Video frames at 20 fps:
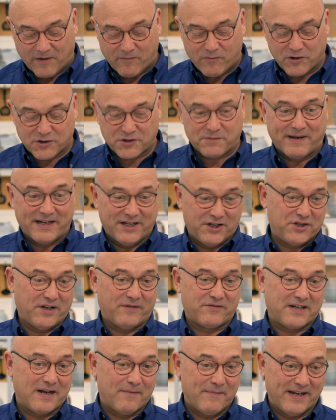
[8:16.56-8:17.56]
I've watched many
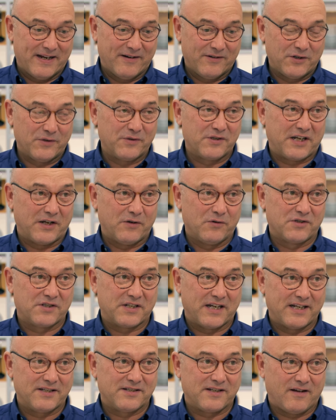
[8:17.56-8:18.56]
chefs come in and do a skills
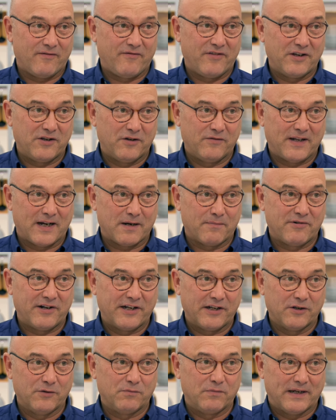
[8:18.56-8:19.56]
test. I think you've done a
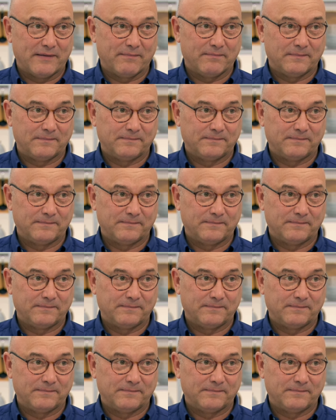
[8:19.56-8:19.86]
pretty good one.